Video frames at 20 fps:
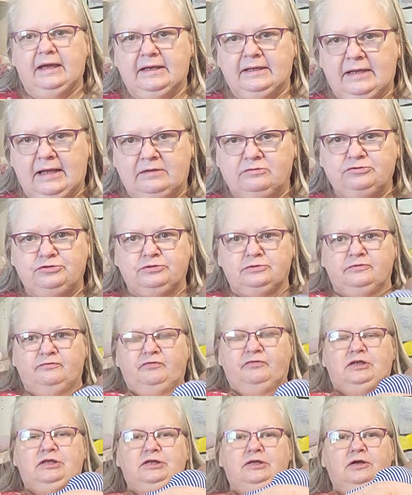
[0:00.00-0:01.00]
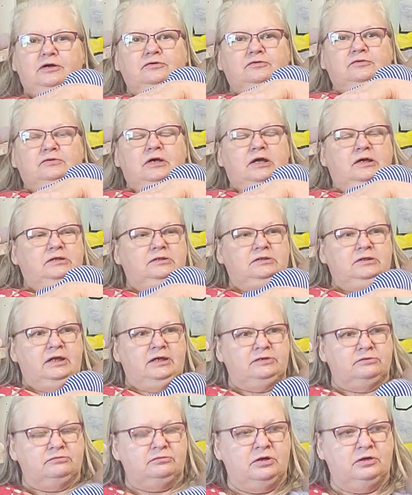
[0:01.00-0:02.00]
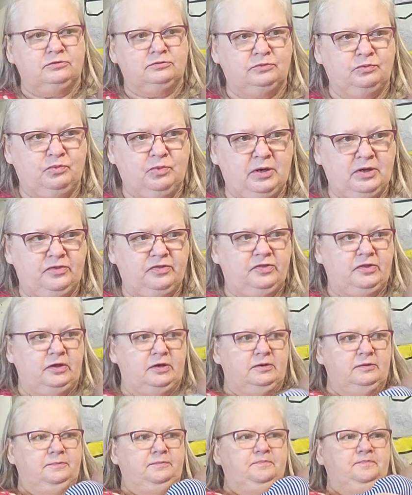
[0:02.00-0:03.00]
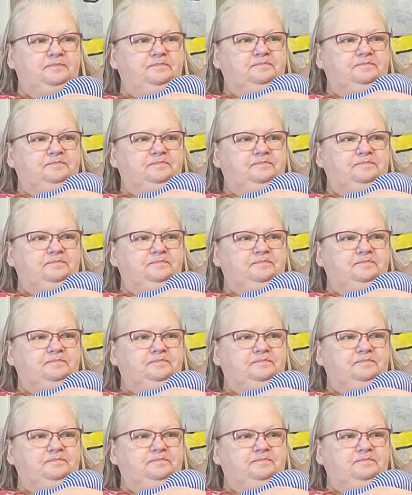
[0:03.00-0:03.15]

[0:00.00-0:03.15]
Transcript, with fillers: And I'll do a video later on with uh,